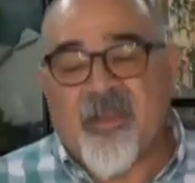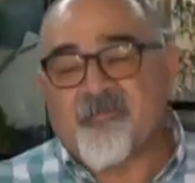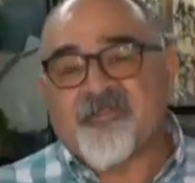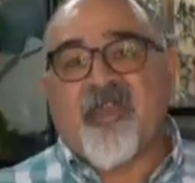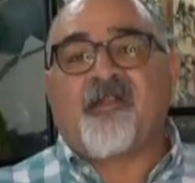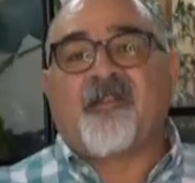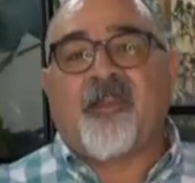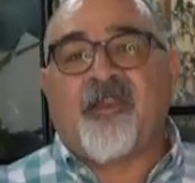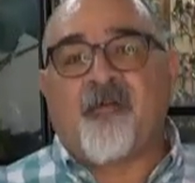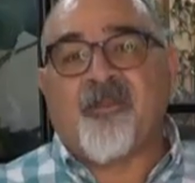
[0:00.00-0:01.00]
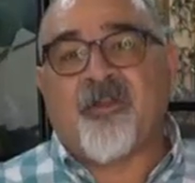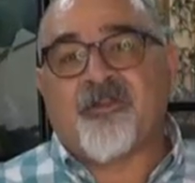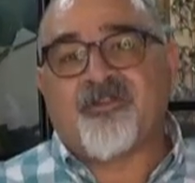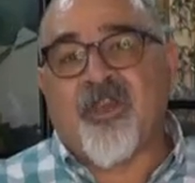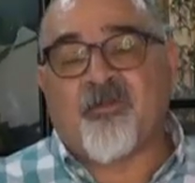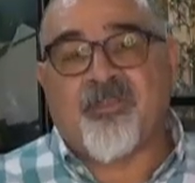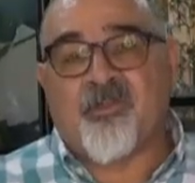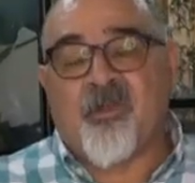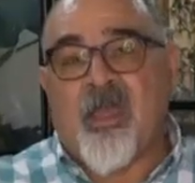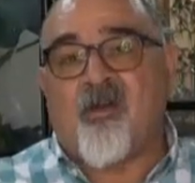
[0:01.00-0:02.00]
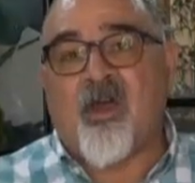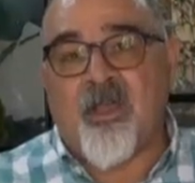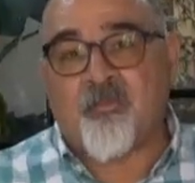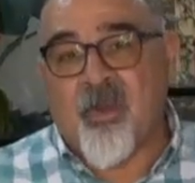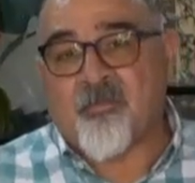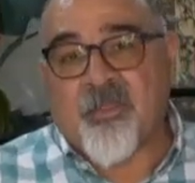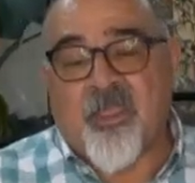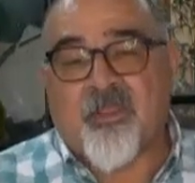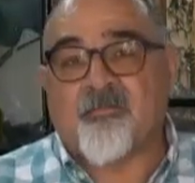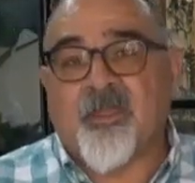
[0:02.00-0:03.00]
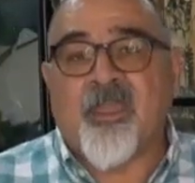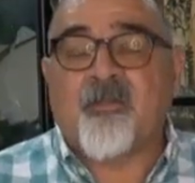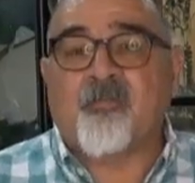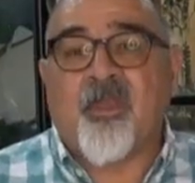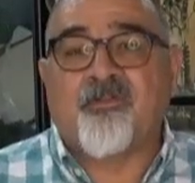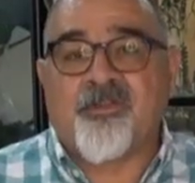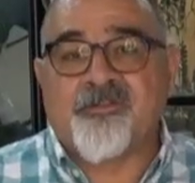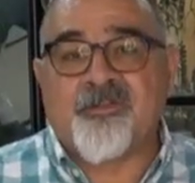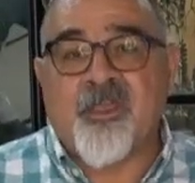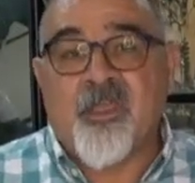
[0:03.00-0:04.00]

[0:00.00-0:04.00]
is out, and I'm here to share with you how I propagate my cane begonias.